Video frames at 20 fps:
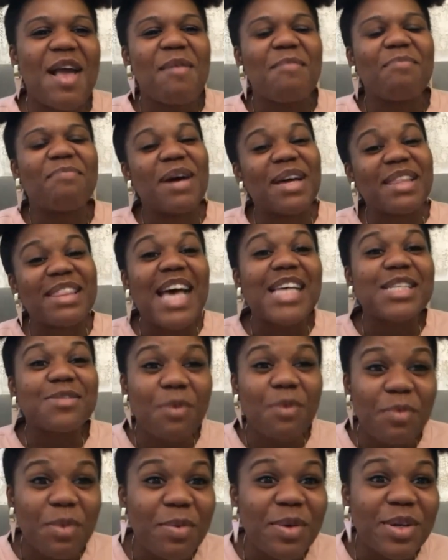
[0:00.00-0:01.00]
but that's
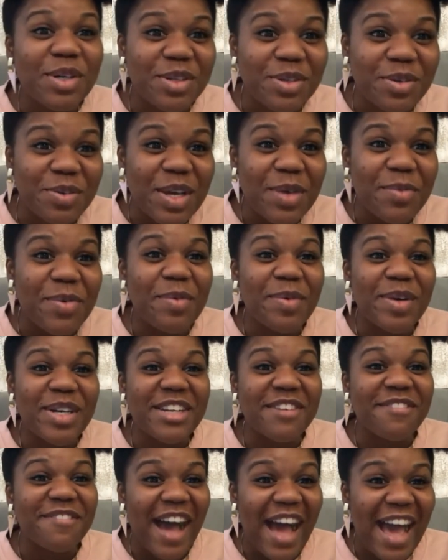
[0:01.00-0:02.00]
what we were doing we were
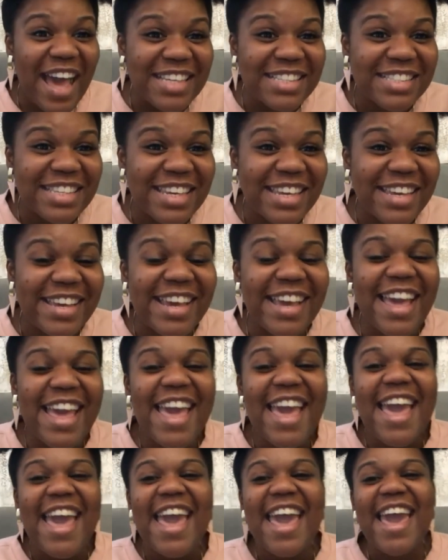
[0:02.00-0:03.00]
devising
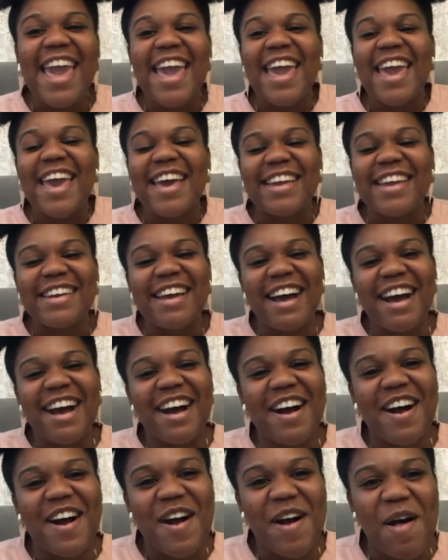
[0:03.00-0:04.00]
and
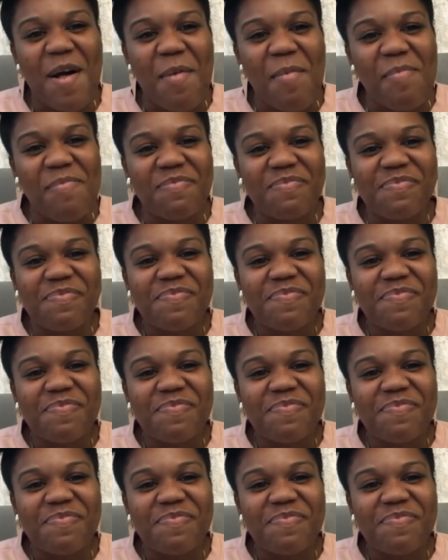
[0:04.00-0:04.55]
um